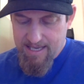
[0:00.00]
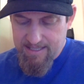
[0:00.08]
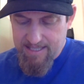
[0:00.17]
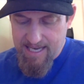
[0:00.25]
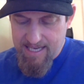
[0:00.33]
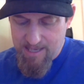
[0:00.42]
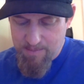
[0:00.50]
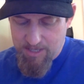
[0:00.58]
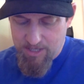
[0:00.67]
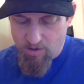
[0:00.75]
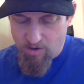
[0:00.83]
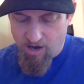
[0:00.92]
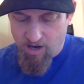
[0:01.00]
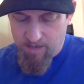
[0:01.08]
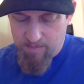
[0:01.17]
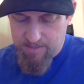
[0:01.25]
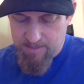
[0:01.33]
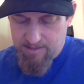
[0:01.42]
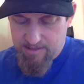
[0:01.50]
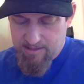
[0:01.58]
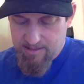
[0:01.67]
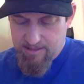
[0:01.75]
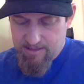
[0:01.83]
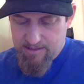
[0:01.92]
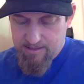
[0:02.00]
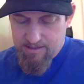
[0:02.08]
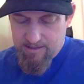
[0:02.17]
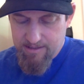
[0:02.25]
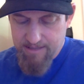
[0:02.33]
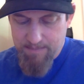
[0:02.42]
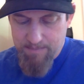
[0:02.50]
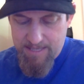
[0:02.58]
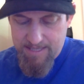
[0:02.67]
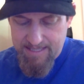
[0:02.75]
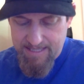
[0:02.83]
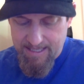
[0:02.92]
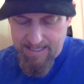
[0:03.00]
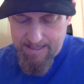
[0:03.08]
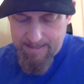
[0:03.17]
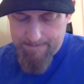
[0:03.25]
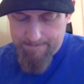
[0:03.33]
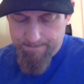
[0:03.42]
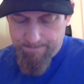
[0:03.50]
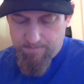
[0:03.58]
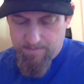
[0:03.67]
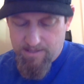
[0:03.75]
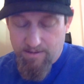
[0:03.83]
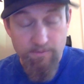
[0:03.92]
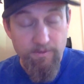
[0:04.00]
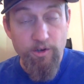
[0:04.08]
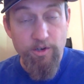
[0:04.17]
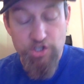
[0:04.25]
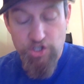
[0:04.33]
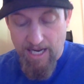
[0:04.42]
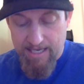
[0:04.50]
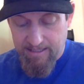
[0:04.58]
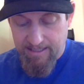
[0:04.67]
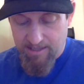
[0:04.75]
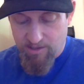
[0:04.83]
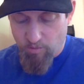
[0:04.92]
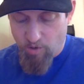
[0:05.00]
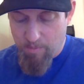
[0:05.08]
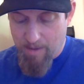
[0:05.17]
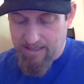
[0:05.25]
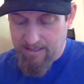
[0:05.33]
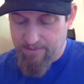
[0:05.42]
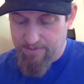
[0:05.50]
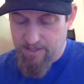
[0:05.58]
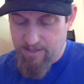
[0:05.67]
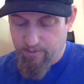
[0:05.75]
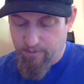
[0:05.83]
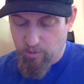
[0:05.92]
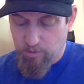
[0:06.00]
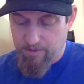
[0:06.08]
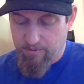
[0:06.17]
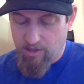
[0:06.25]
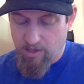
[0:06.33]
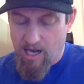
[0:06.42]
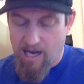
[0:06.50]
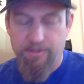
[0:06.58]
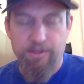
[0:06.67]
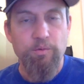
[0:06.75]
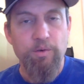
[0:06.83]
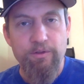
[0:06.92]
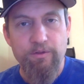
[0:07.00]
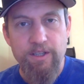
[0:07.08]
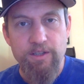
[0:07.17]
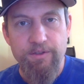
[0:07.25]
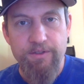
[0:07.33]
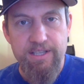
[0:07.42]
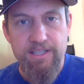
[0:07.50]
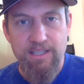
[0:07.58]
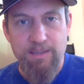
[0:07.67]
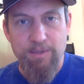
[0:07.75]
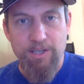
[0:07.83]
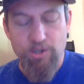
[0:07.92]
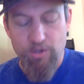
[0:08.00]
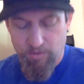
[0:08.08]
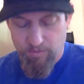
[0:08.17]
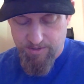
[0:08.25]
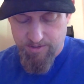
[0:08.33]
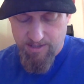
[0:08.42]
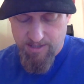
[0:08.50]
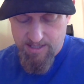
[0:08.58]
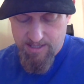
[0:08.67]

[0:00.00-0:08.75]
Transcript: "Is that him in your arms?" "Let me see." And very gently, the robot lifted a fold of cloth and revealed the sleeping goose.